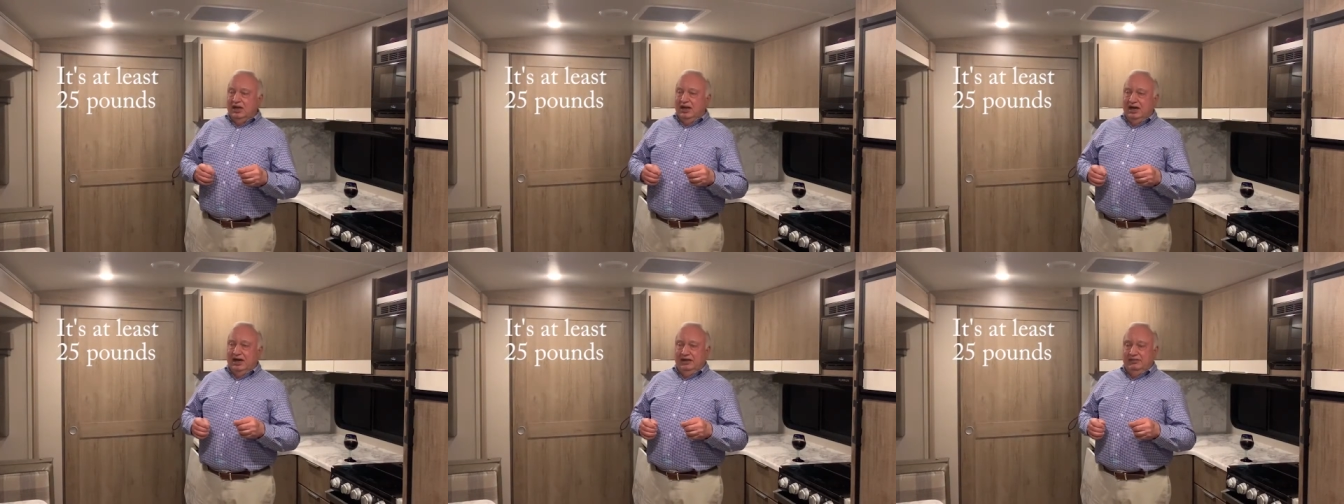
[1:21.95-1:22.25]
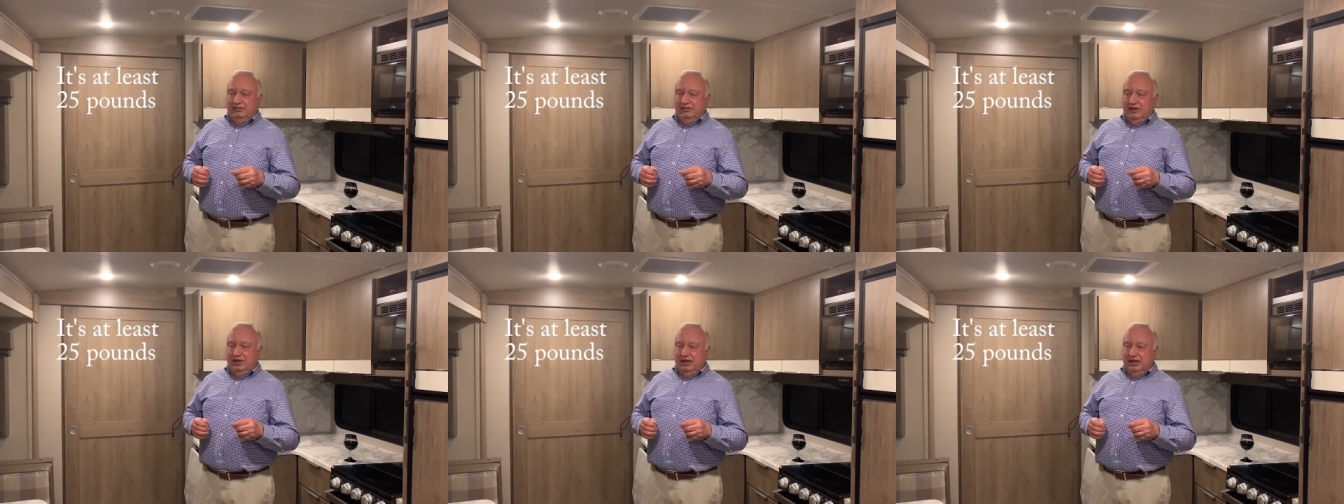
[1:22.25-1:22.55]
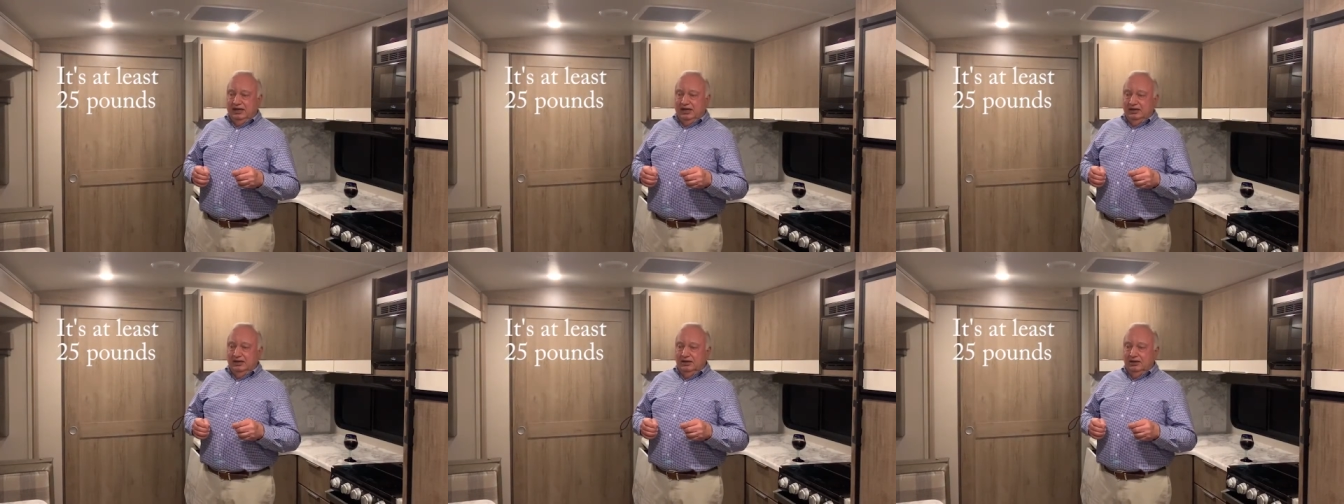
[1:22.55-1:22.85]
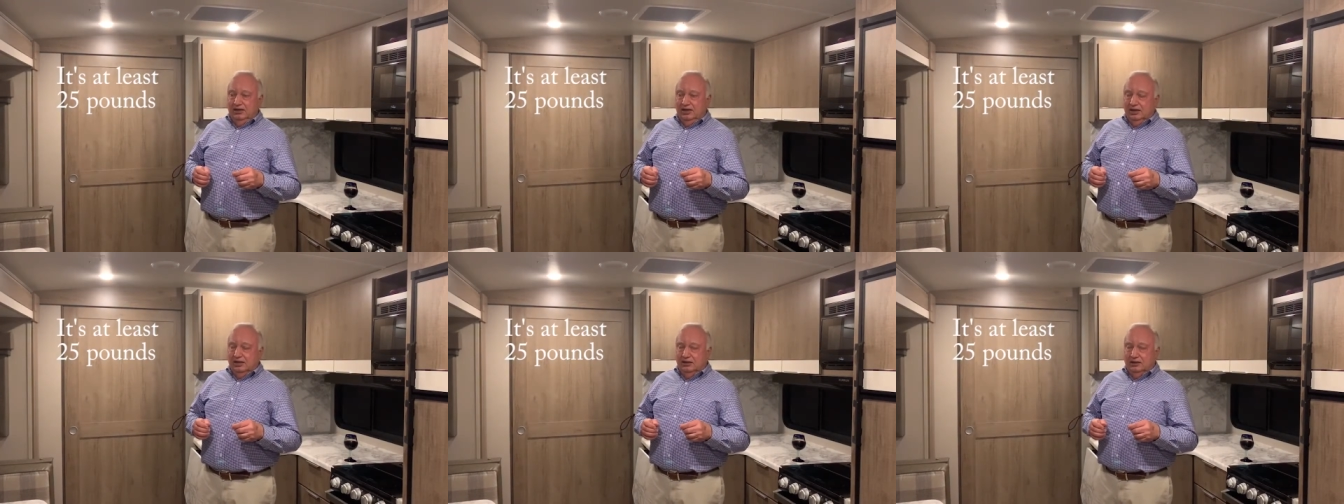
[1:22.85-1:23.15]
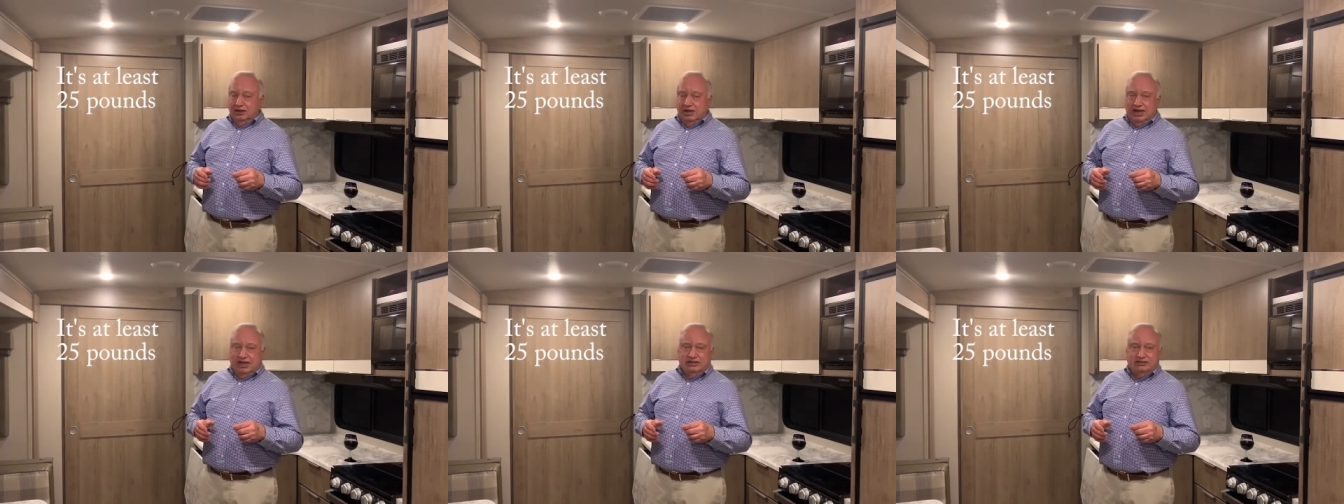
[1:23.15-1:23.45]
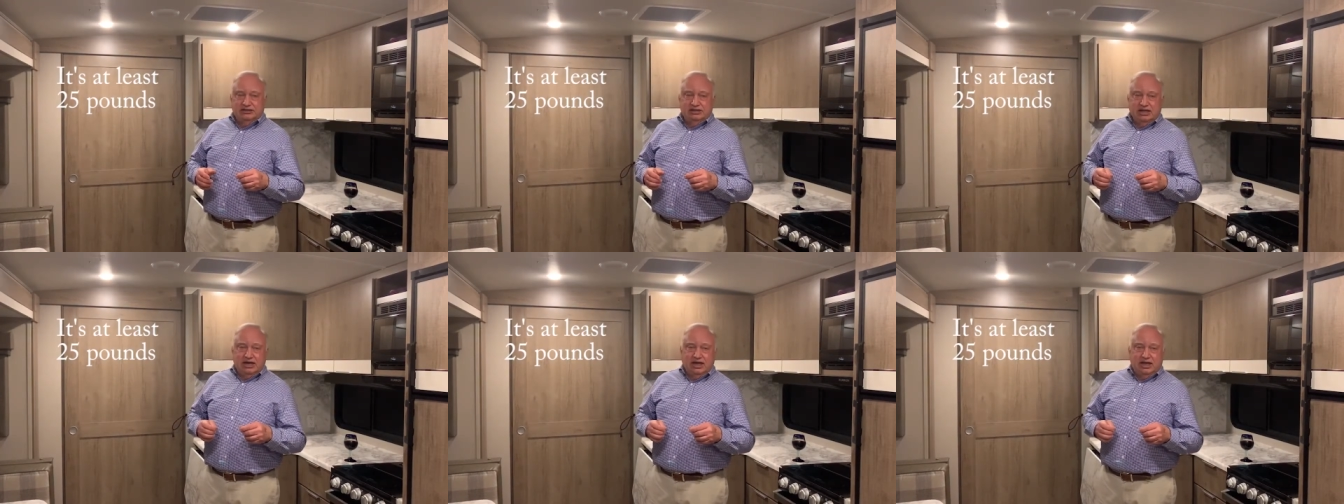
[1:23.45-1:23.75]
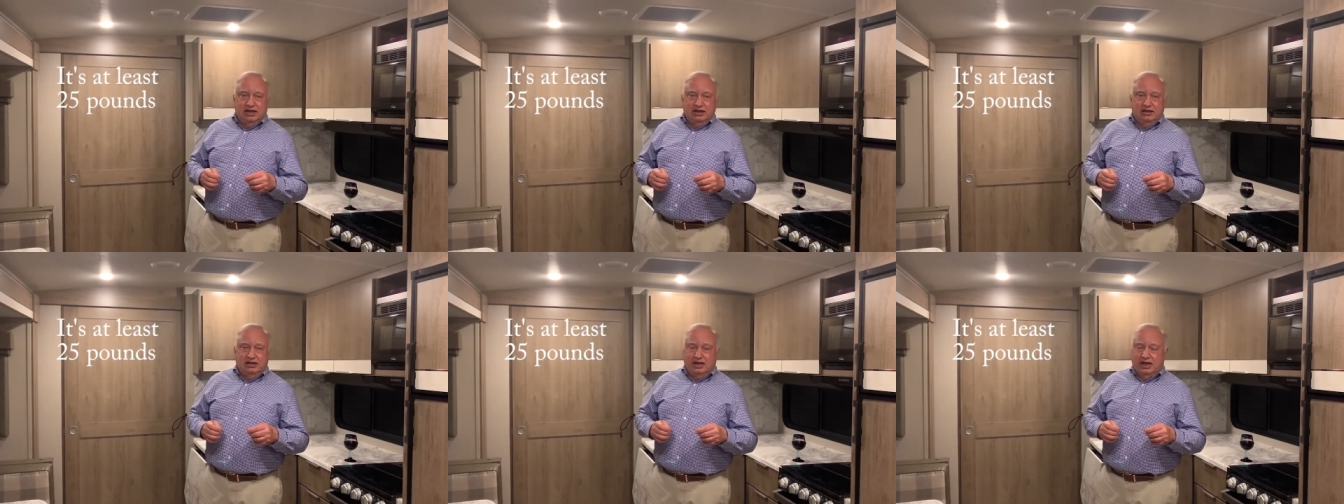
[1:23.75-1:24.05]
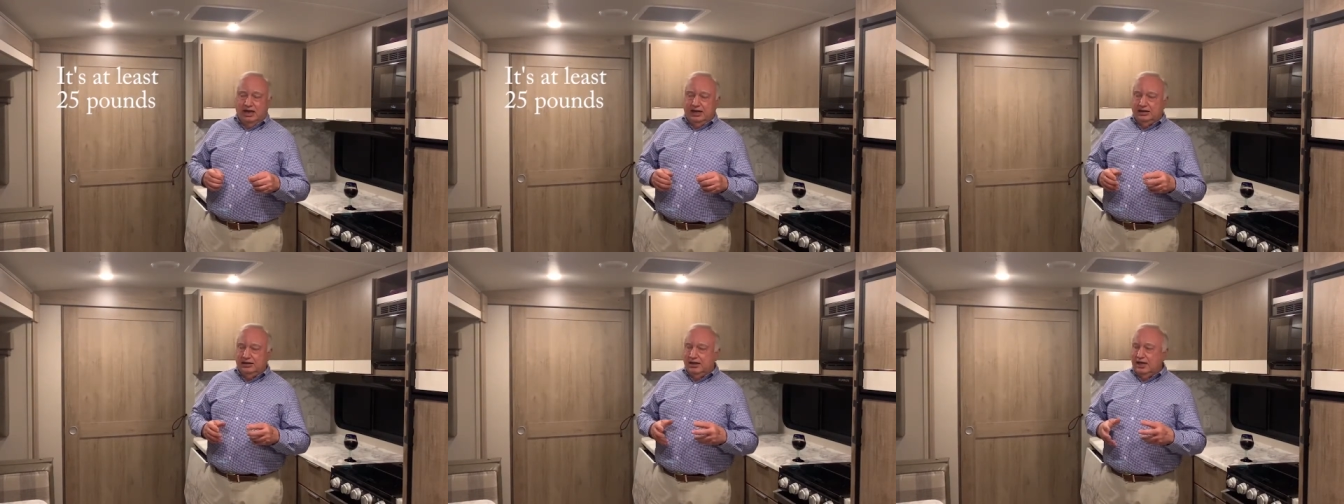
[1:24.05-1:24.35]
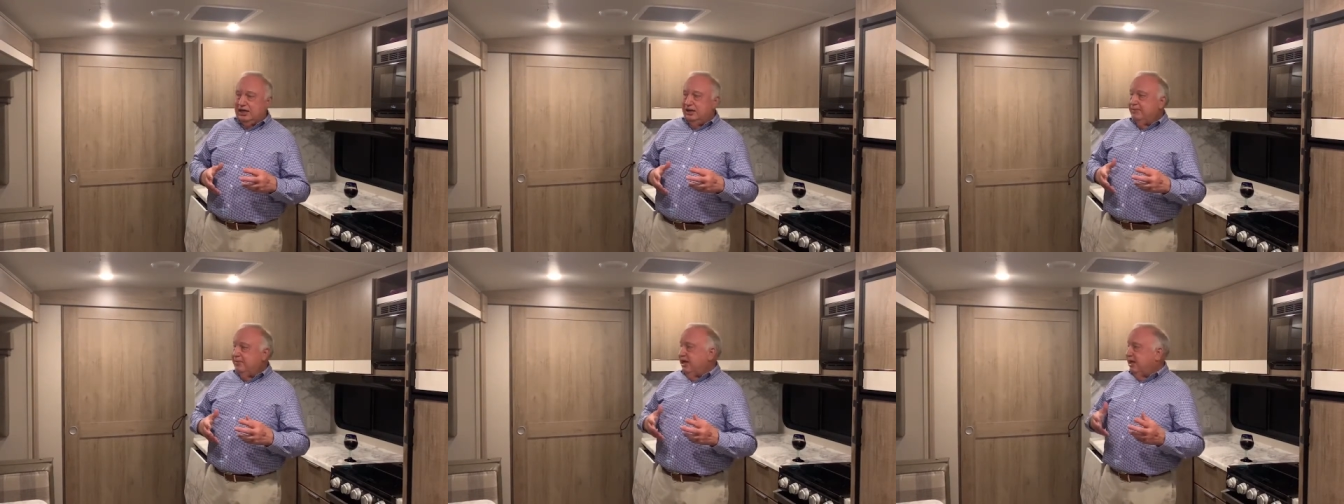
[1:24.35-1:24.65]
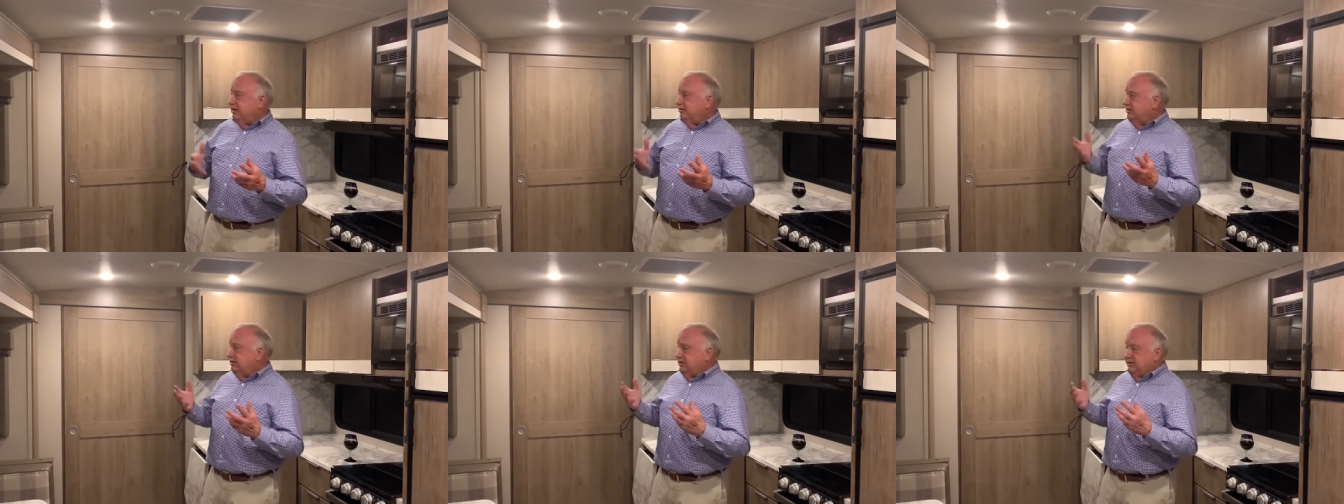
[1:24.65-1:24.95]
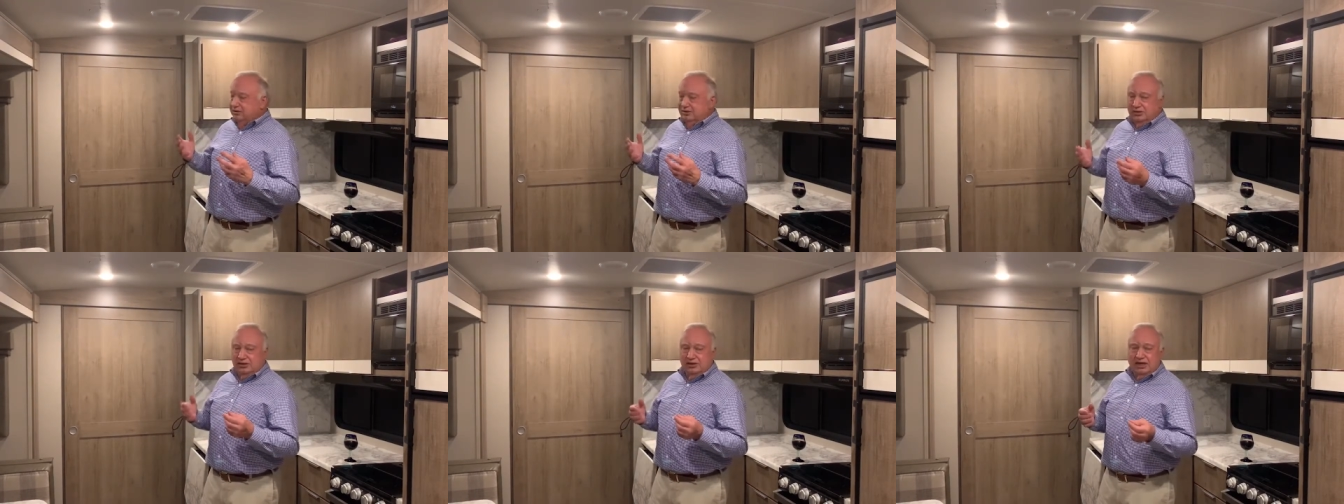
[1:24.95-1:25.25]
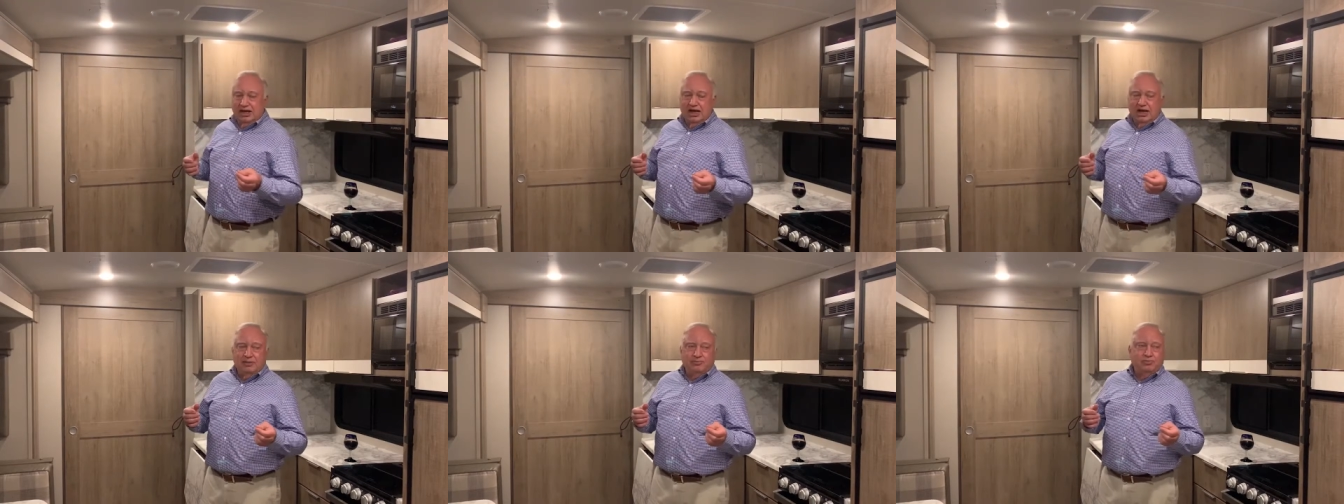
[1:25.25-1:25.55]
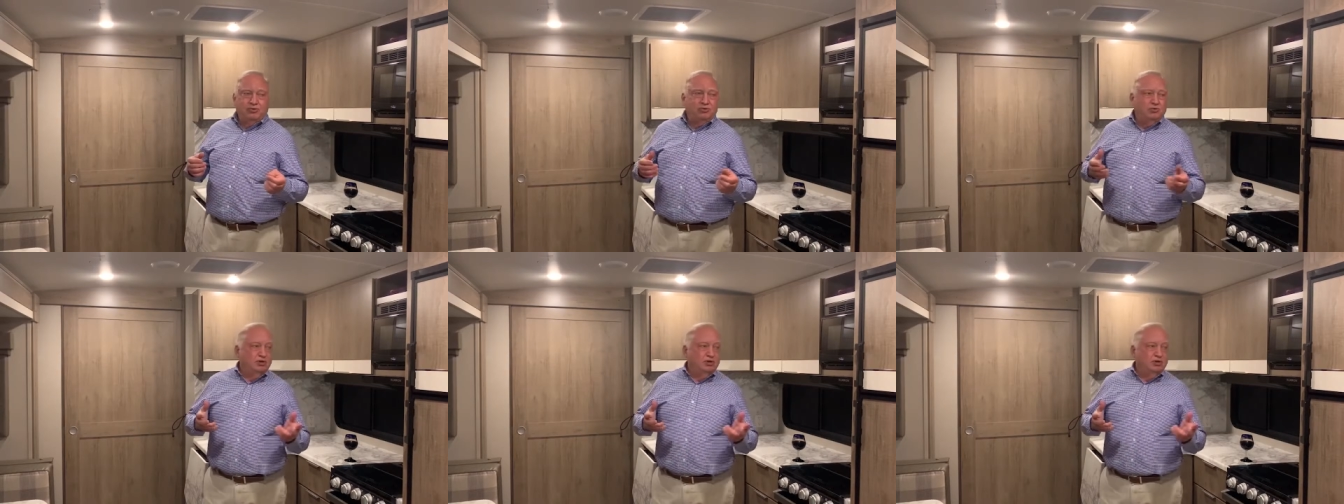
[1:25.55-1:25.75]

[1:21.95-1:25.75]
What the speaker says: And then last night I came out into the camper.